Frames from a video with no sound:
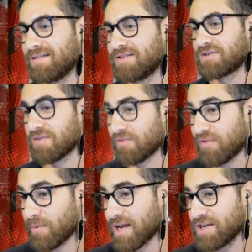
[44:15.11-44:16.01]
Digital
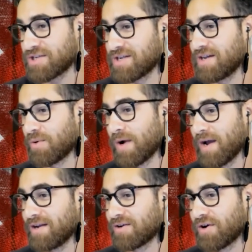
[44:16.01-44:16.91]
fabrication in a way
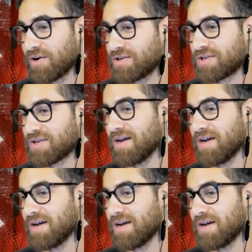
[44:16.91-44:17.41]
encouraged